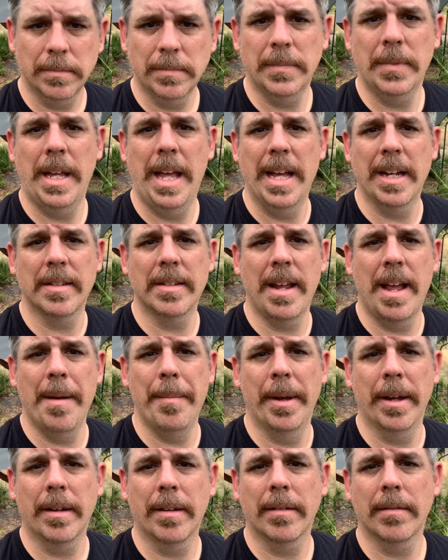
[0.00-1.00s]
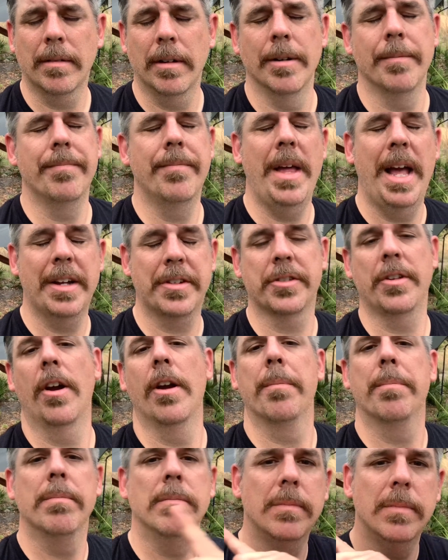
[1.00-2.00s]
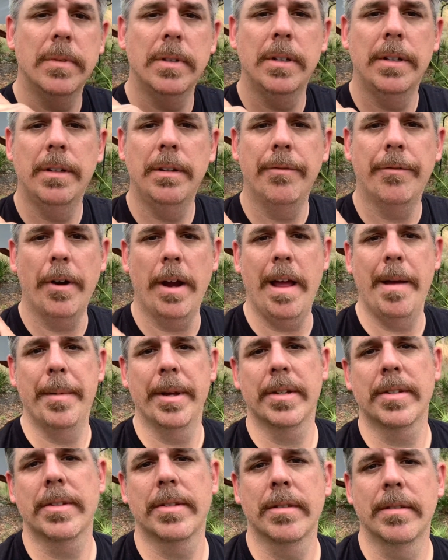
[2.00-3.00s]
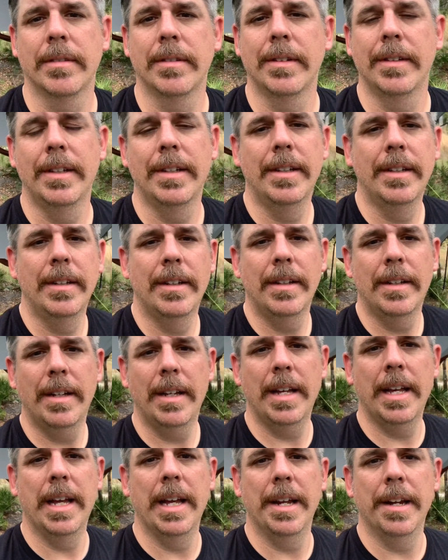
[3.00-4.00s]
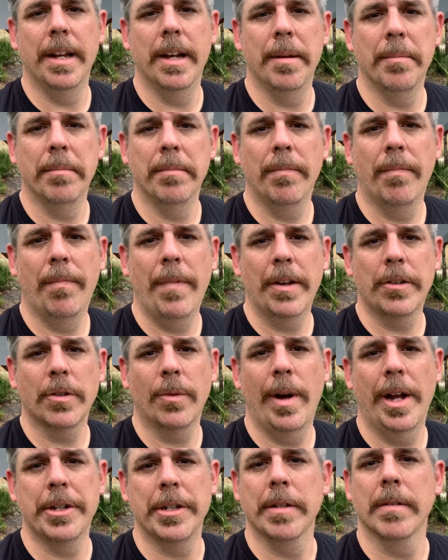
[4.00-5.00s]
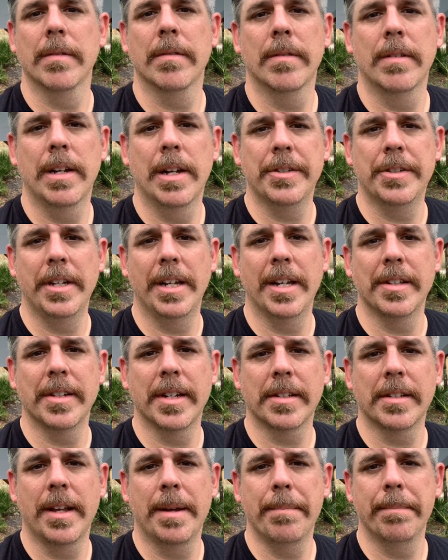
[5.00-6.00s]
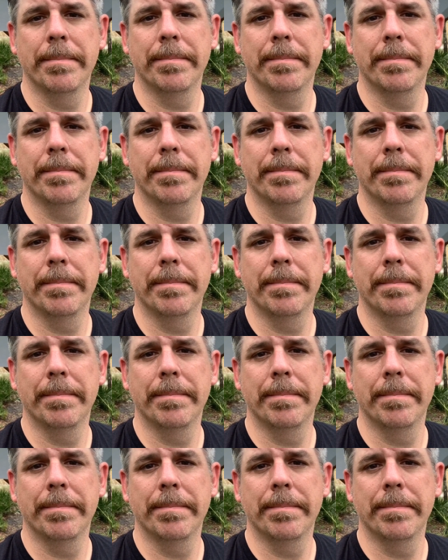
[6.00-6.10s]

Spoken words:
hex hammock, or hex tarp for hammocks. And thanks for watching, and I'll see you guys next time.